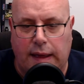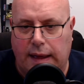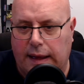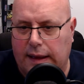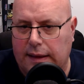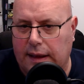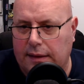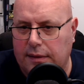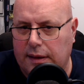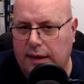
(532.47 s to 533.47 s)

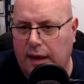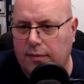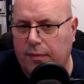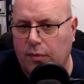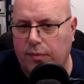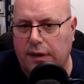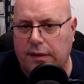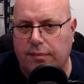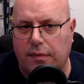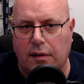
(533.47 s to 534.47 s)
and it gets me up
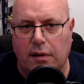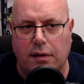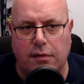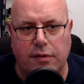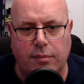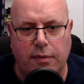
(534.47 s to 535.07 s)
the logarithm